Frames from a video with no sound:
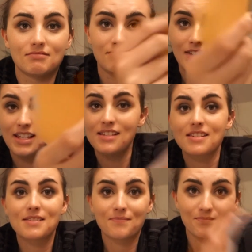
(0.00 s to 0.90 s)

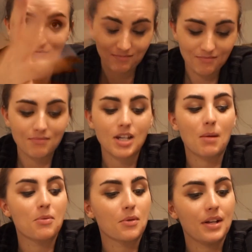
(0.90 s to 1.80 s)
this,
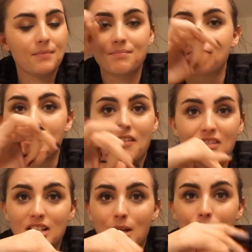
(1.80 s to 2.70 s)
top three.
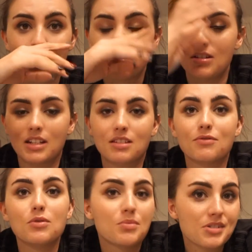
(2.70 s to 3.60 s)
Definitely top three. I mean, like the
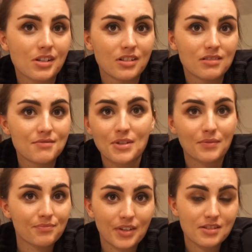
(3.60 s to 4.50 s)
food was good. So
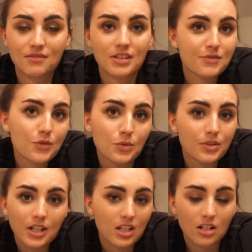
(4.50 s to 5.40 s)
that's, it's
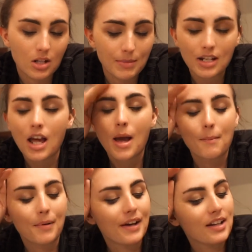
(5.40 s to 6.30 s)
food, like, you know what I mean?
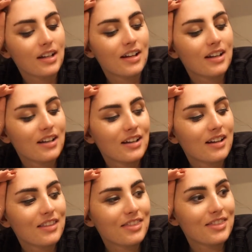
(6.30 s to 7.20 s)
But
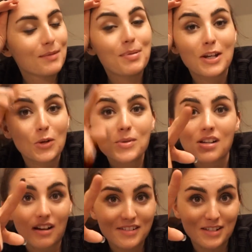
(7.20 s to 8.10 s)
the pier was
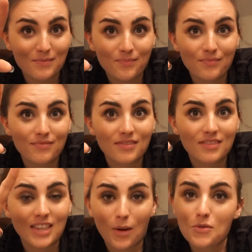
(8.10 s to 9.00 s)
awesome.
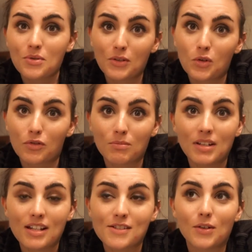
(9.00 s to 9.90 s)
That was really cool for
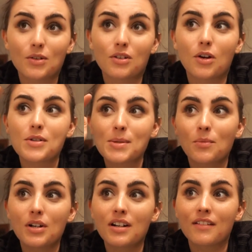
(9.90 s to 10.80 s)
me. So go
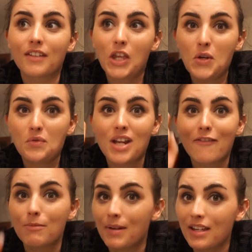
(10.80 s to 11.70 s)
somewhere that you've
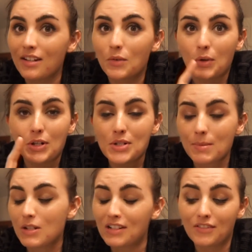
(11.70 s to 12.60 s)
never been or do
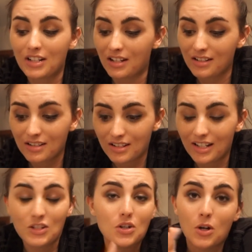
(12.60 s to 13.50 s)
something you've never done
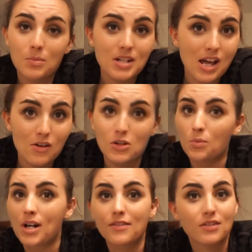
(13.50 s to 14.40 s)
in your hometown or
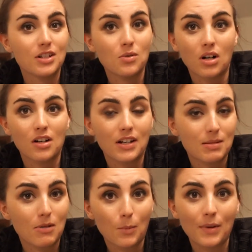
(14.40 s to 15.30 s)
wherever you are at
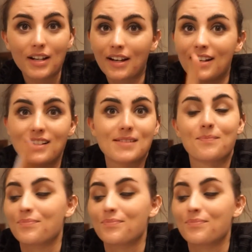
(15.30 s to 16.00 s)
the moment, because